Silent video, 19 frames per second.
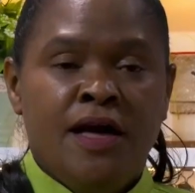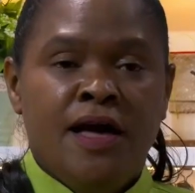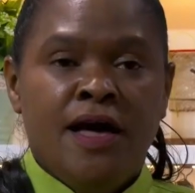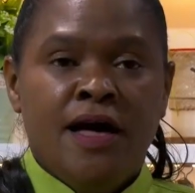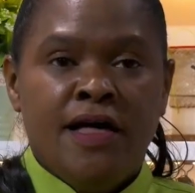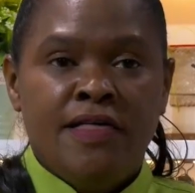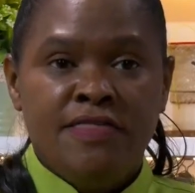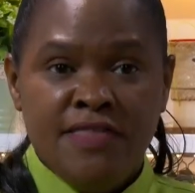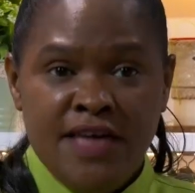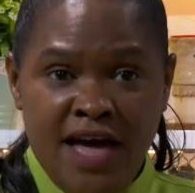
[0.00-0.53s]

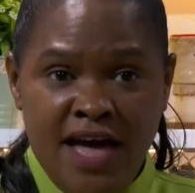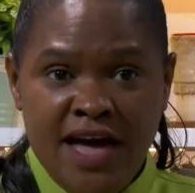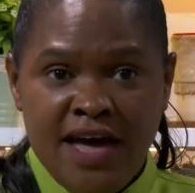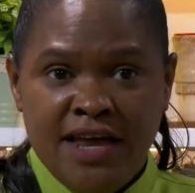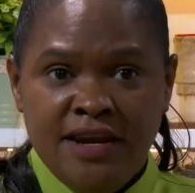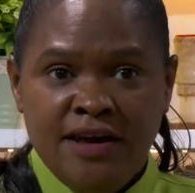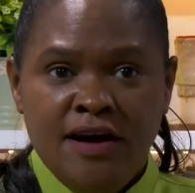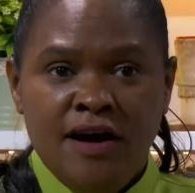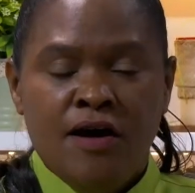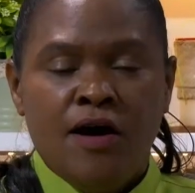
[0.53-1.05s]

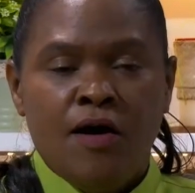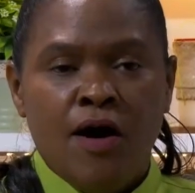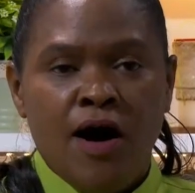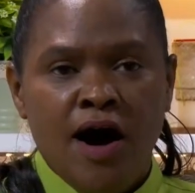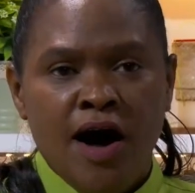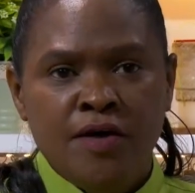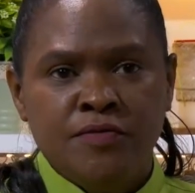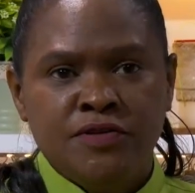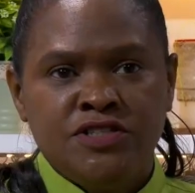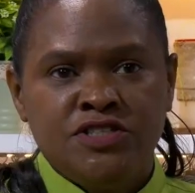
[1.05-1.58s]
Then
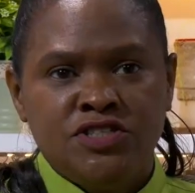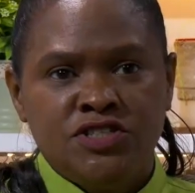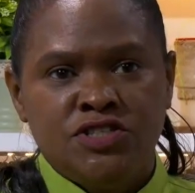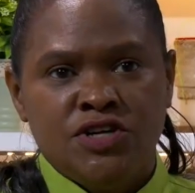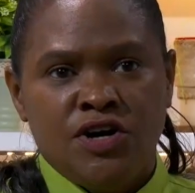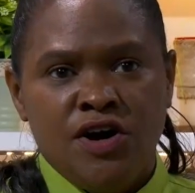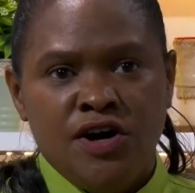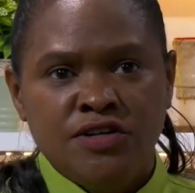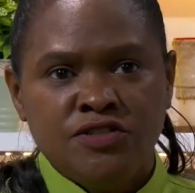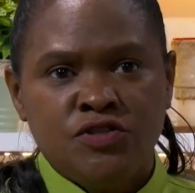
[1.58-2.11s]
I would
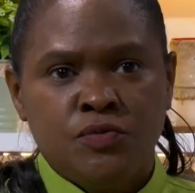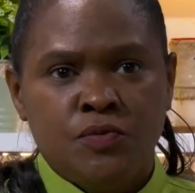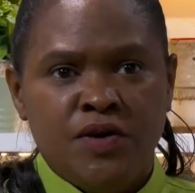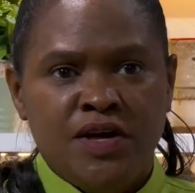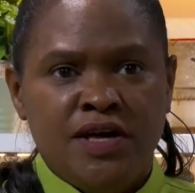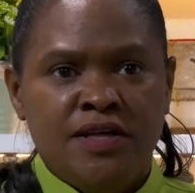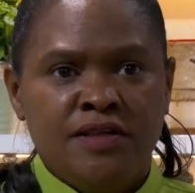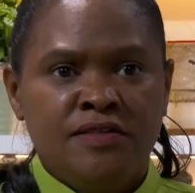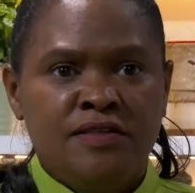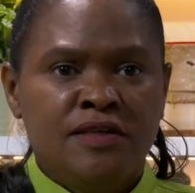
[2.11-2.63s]
start
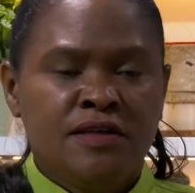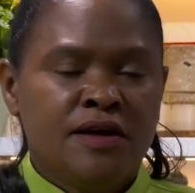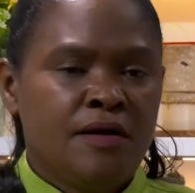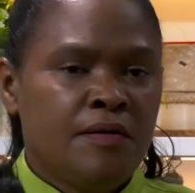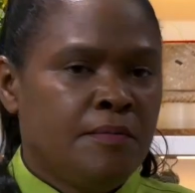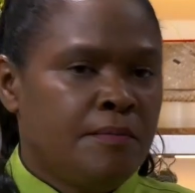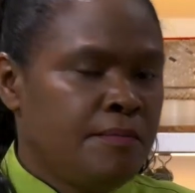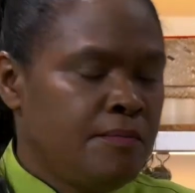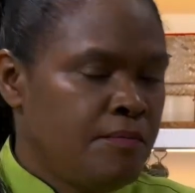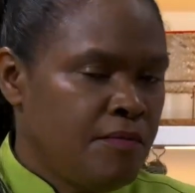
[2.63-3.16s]
with
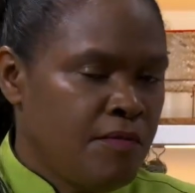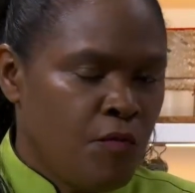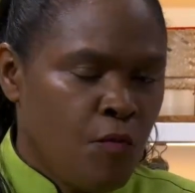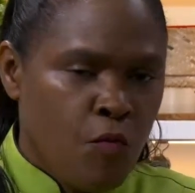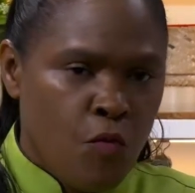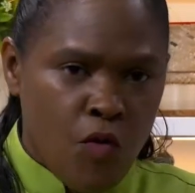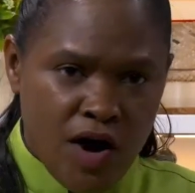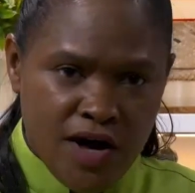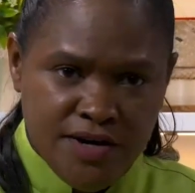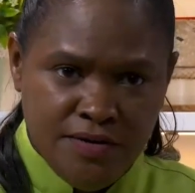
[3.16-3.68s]

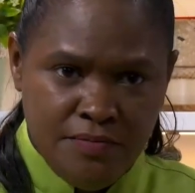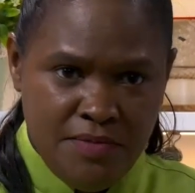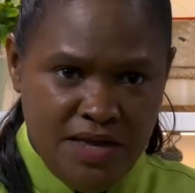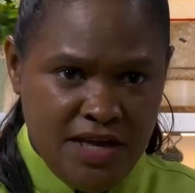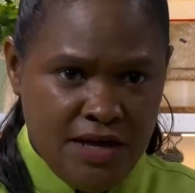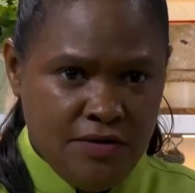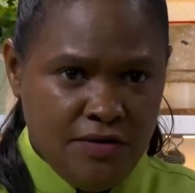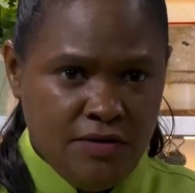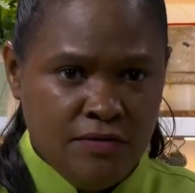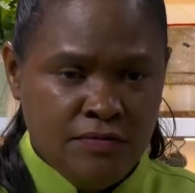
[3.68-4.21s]

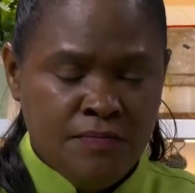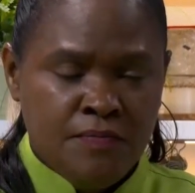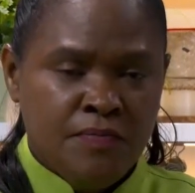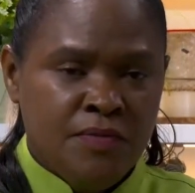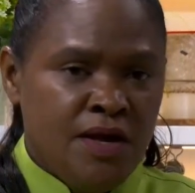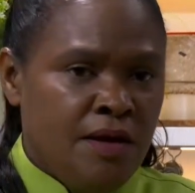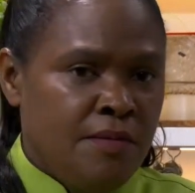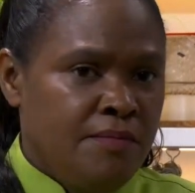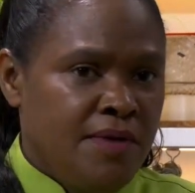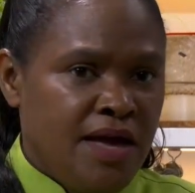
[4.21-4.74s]
one meal,